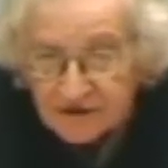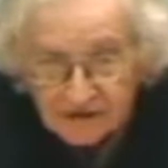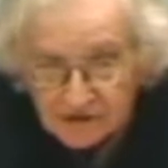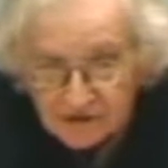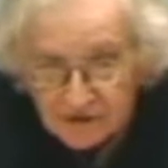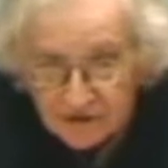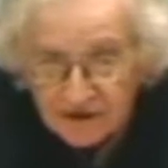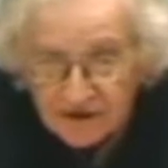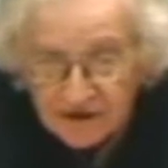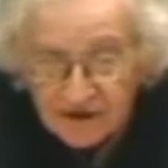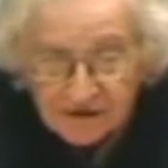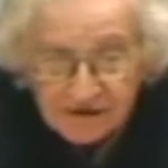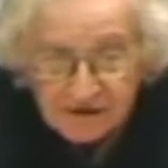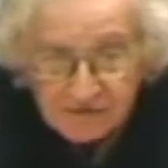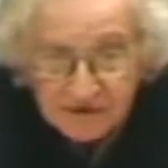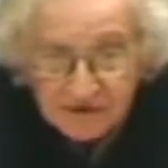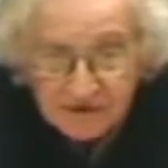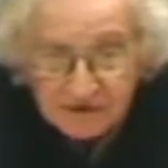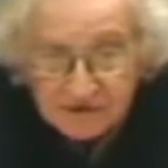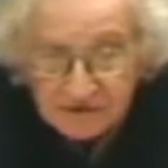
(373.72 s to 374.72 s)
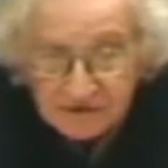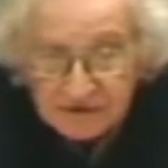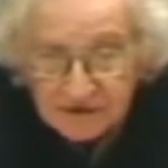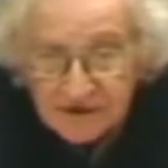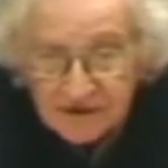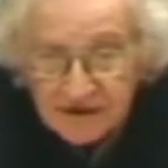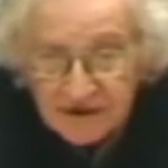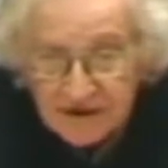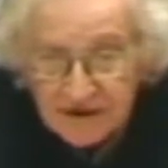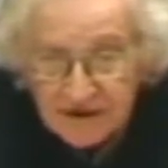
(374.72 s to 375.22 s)
20,000 people.
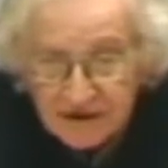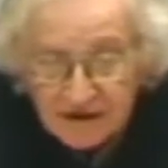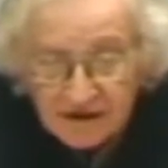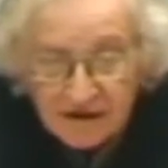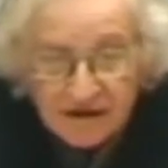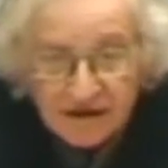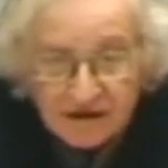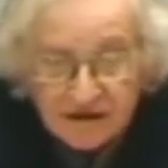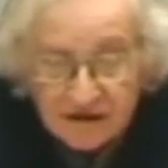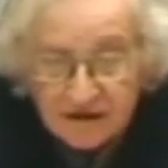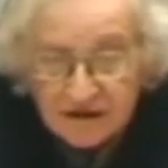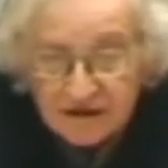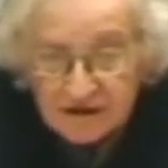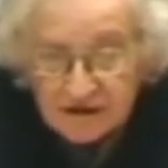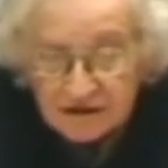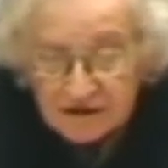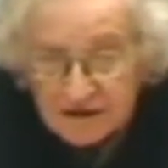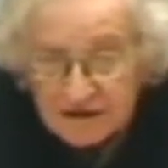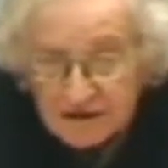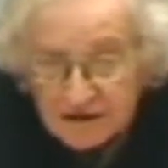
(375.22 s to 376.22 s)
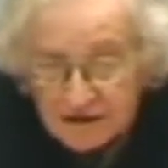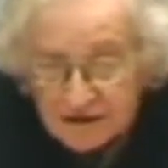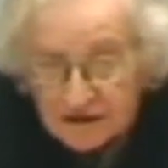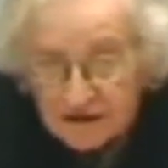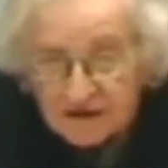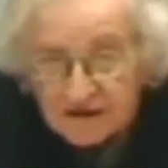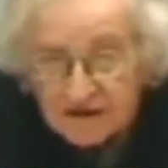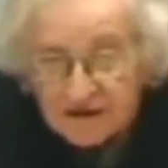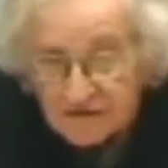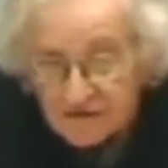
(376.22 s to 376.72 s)
It did it
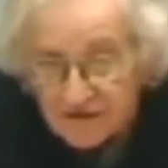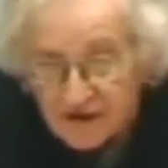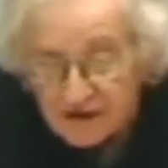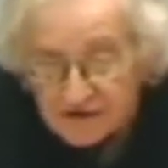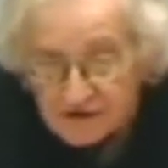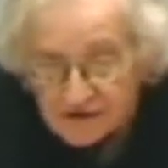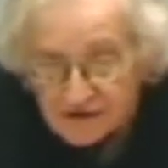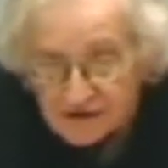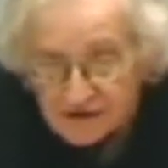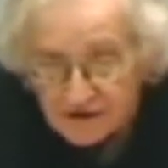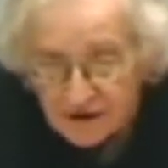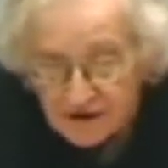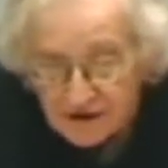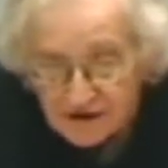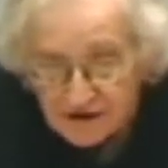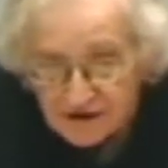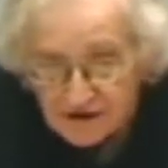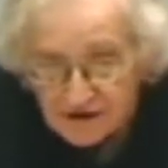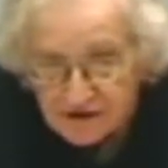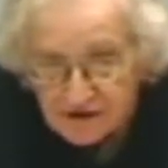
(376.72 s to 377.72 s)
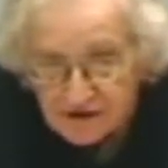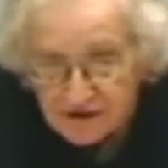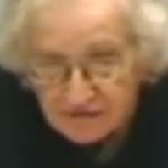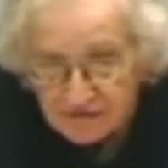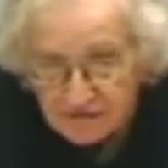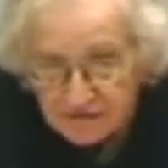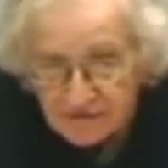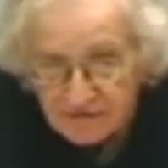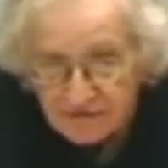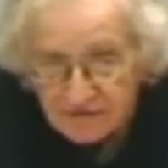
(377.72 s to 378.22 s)
in defense against
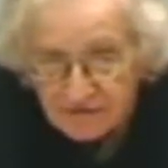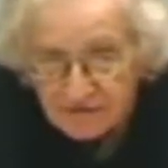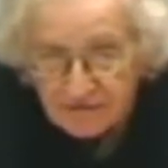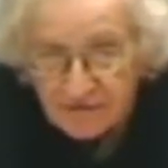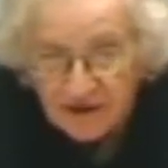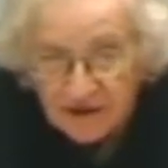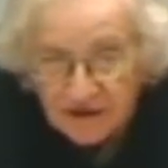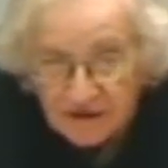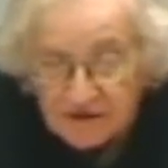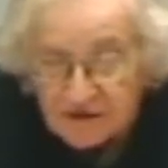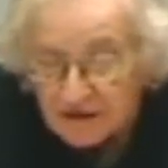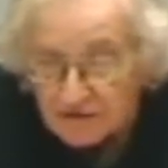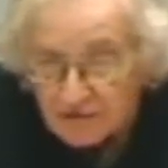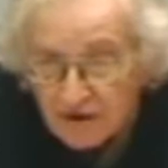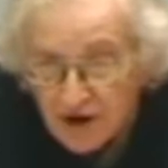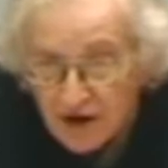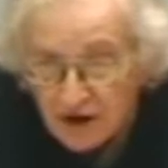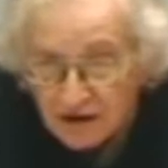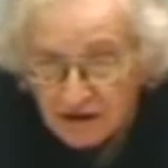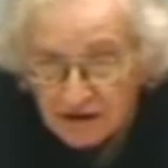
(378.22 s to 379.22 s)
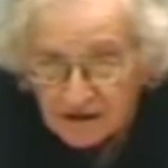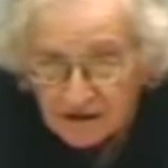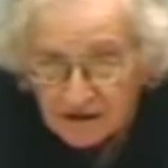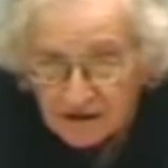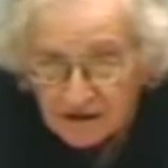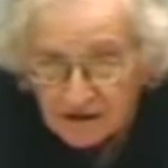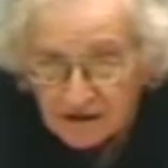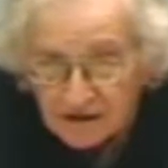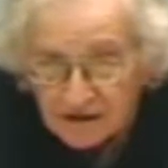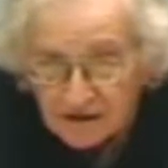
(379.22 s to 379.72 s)
Palestinian rocketing
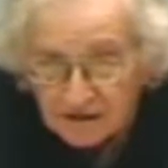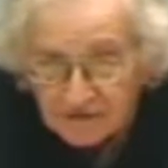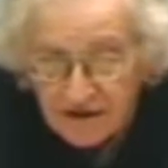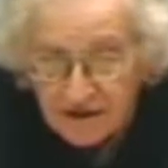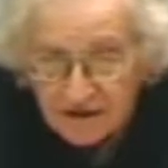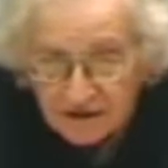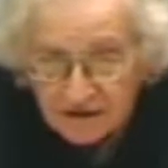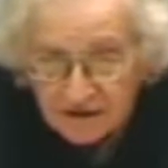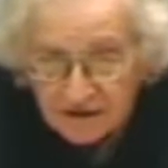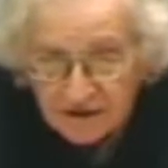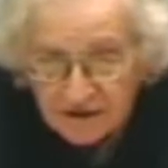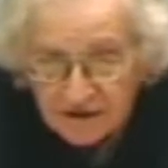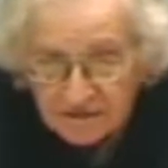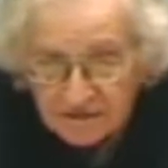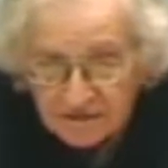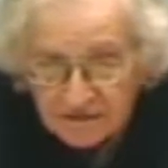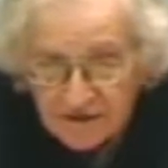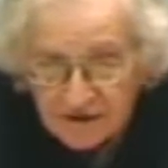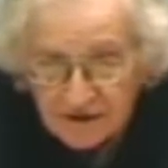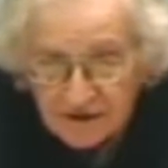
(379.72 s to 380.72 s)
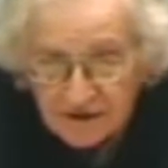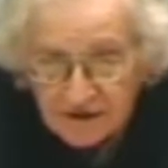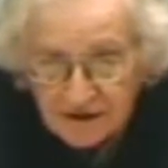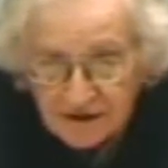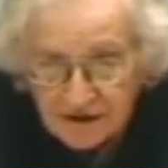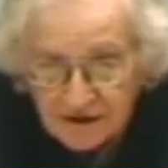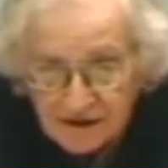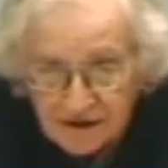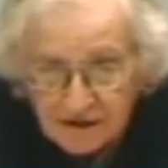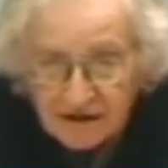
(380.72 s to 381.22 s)
of the Galilee.
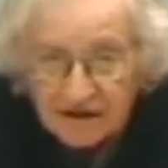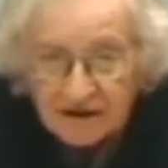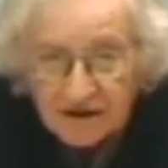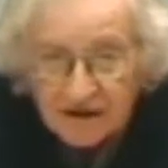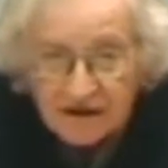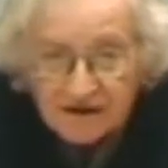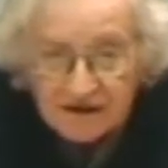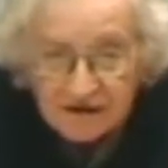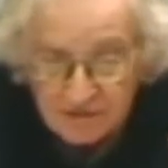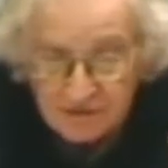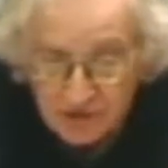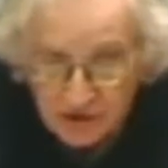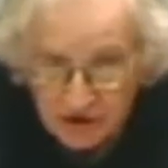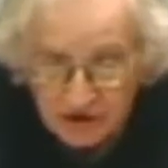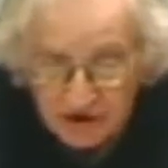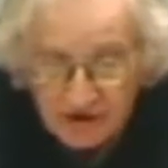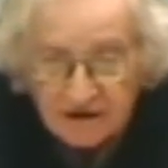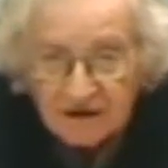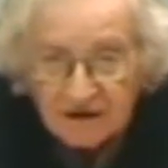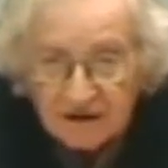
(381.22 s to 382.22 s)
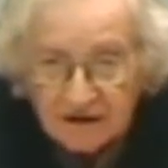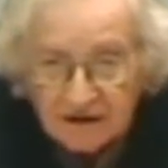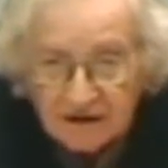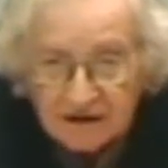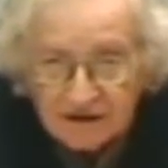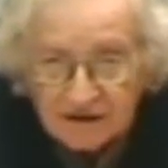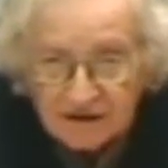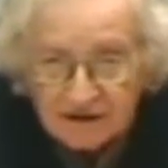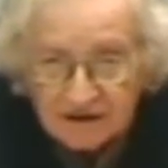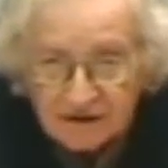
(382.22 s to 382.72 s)
Okay, that's the party
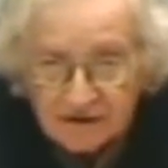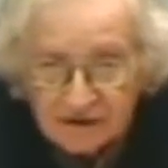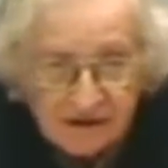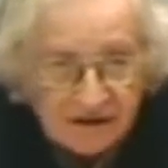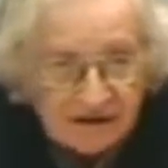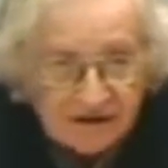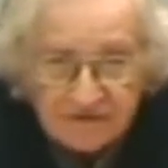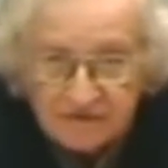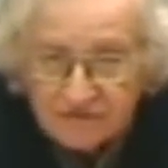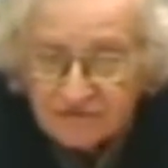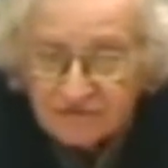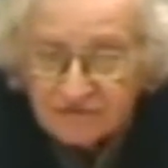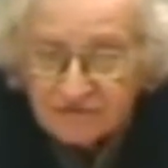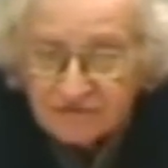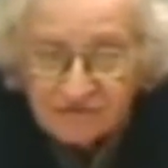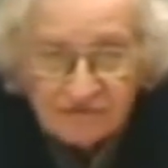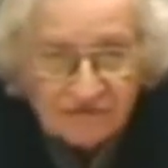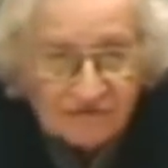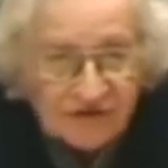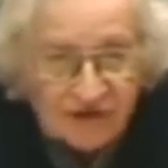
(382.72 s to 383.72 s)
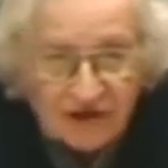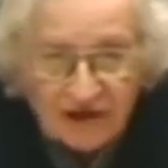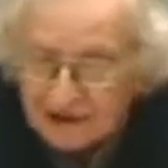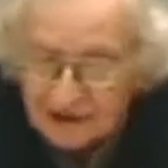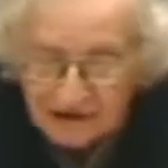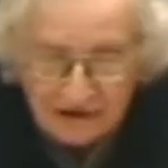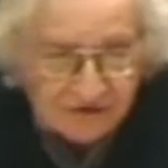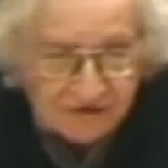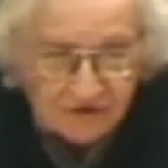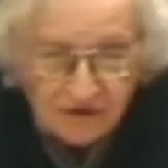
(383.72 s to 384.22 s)
line. It's
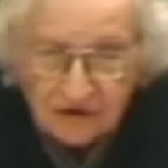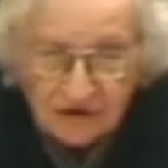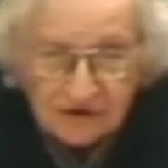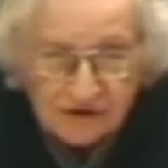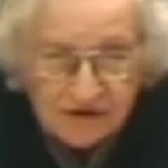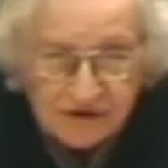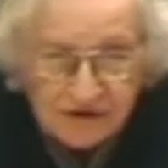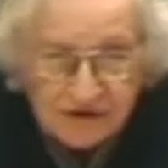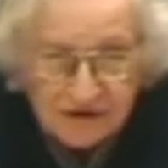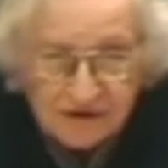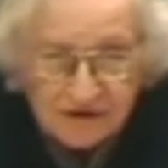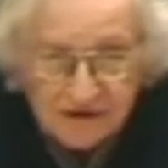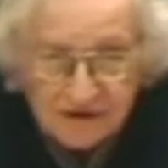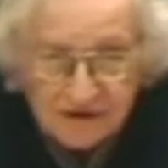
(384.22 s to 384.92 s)
flatly false.